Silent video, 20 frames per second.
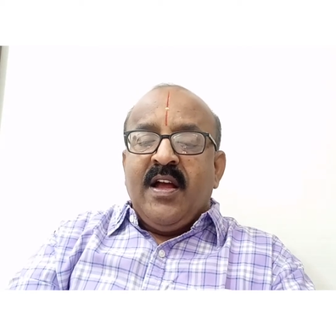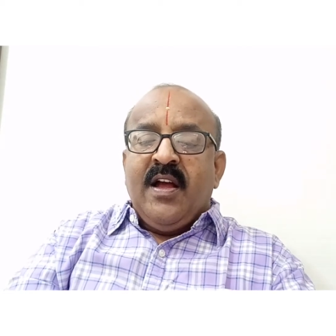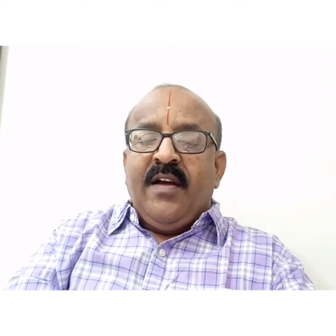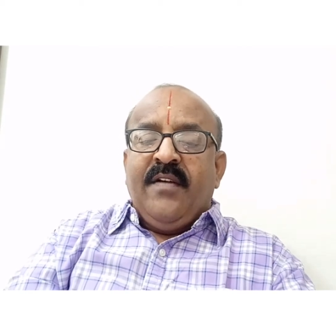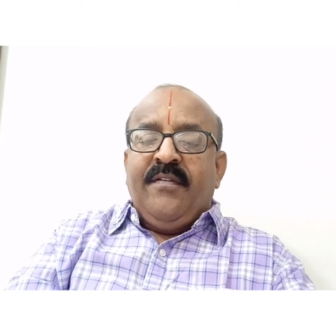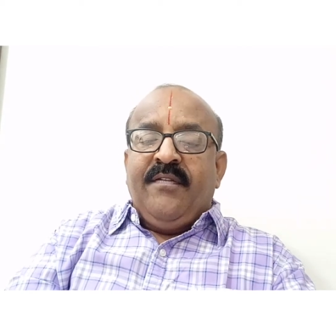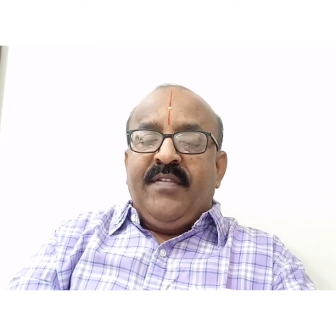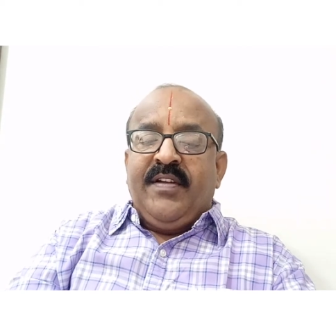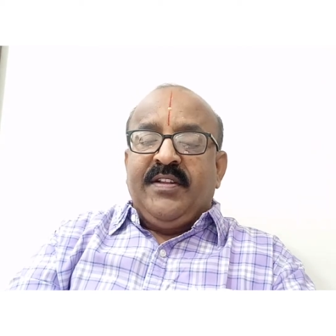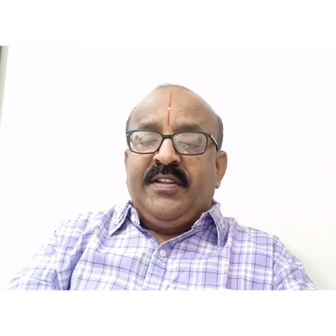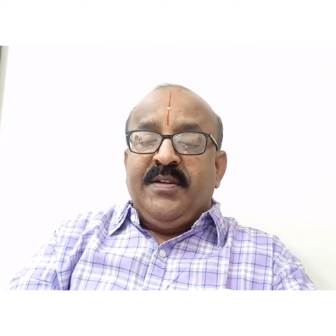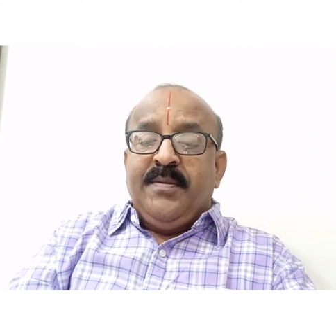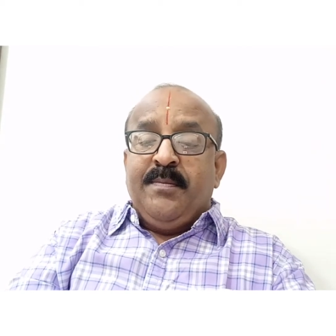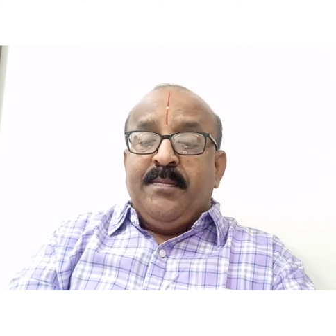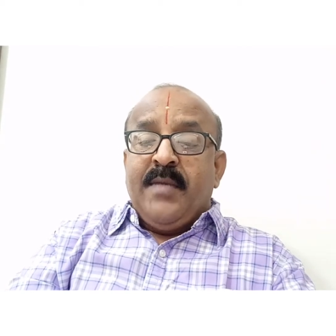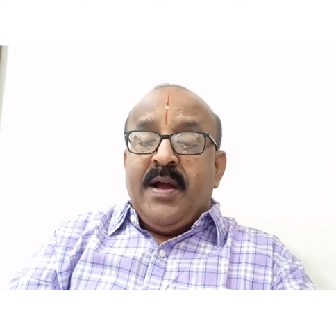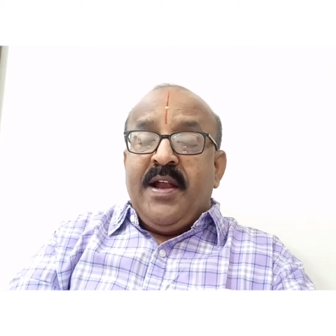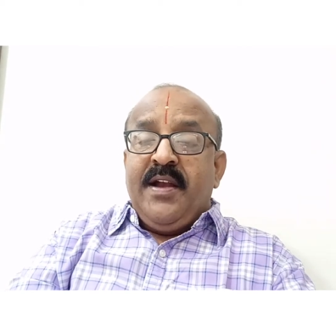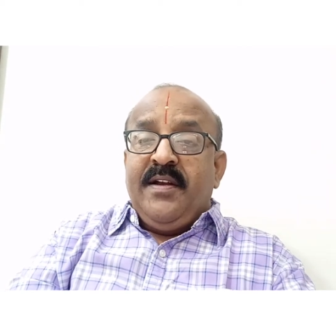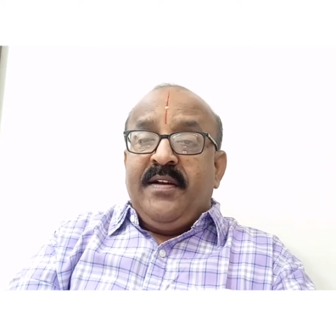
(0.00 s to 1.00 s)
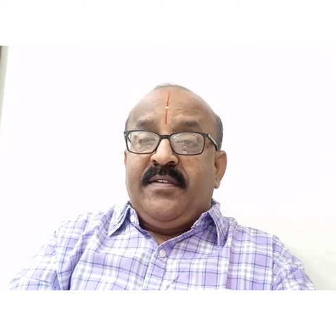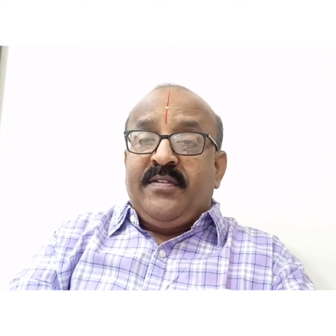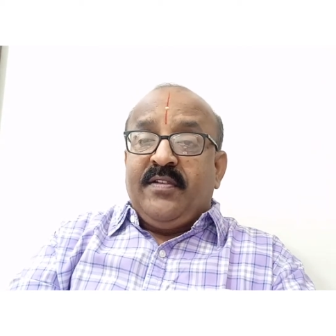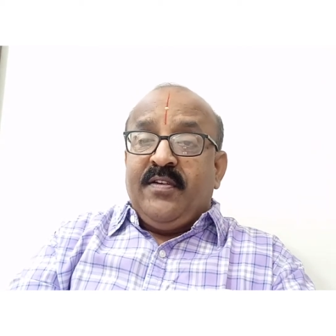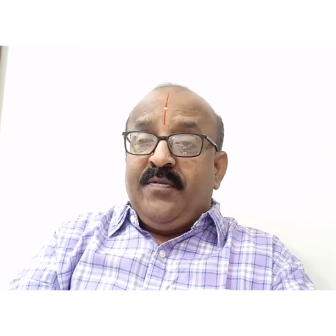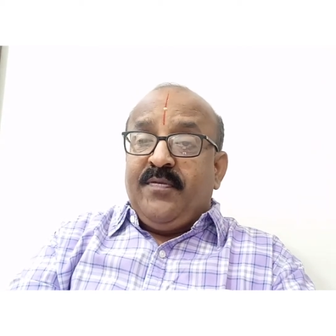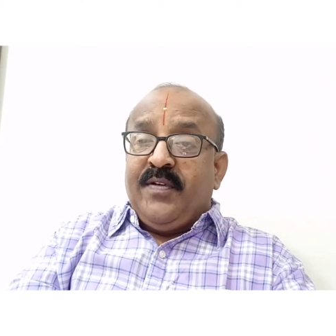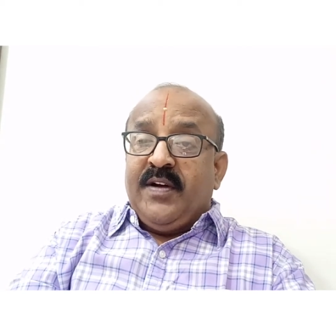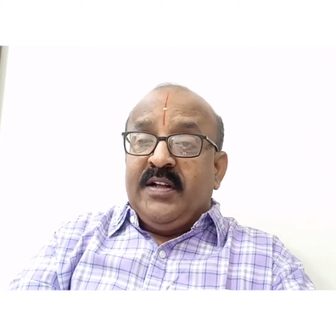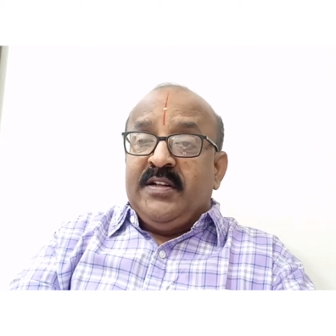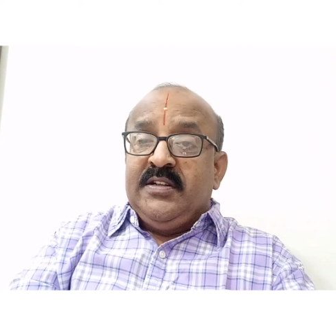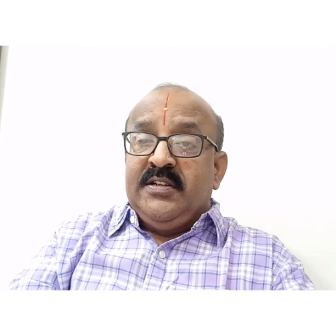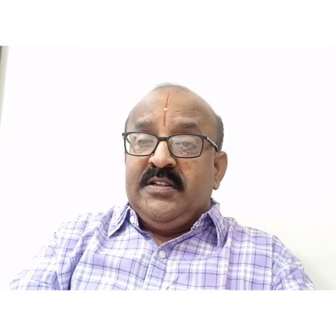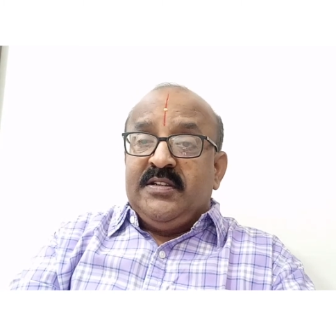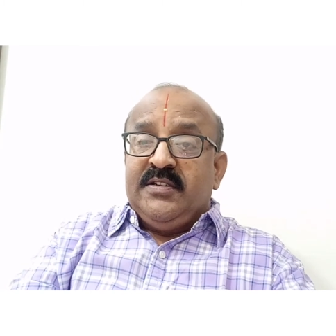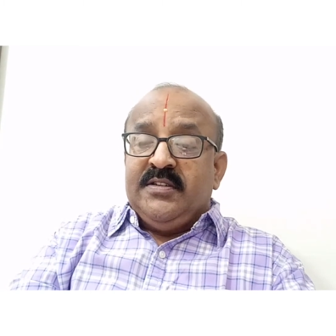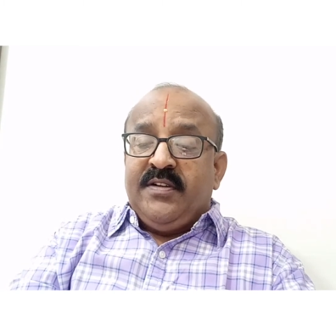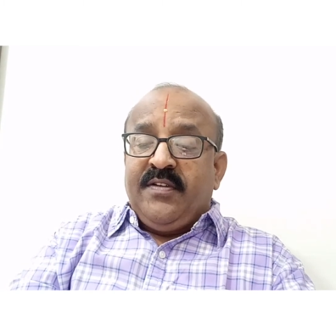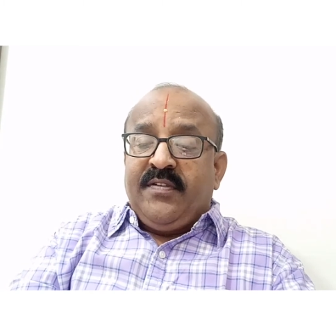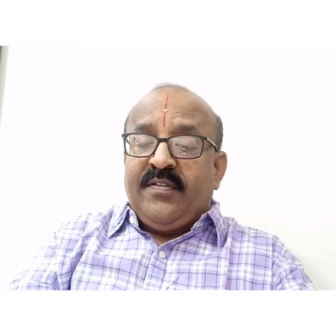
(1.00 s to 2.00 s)
with the minds of
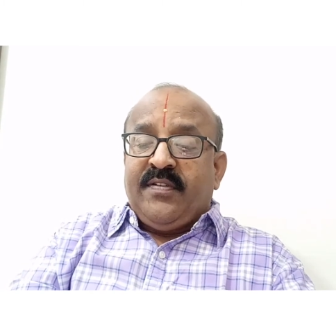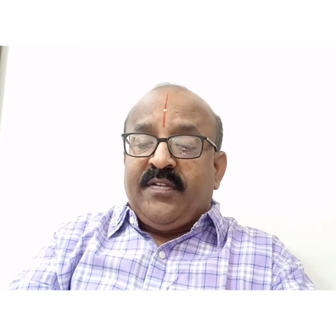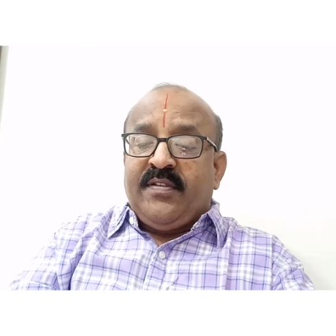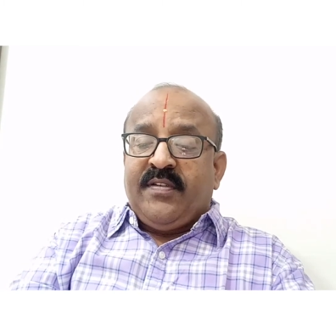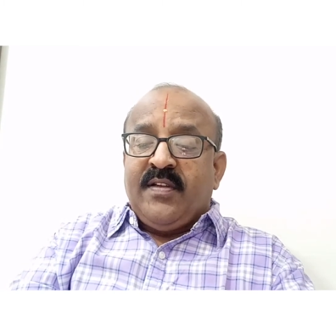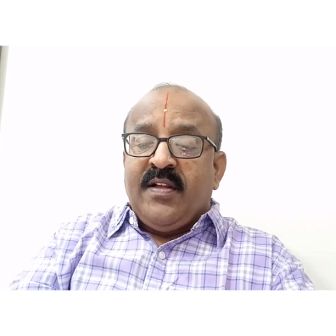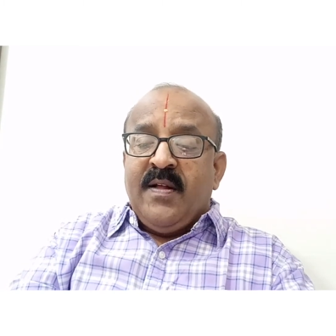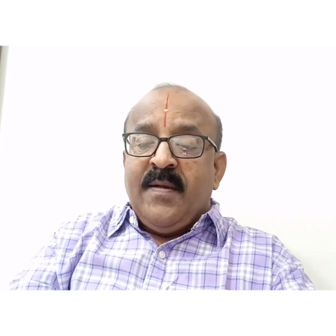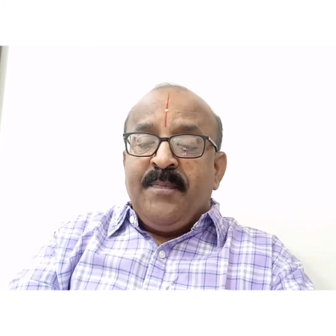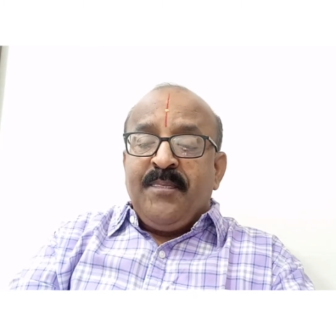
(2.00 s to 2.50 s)
others.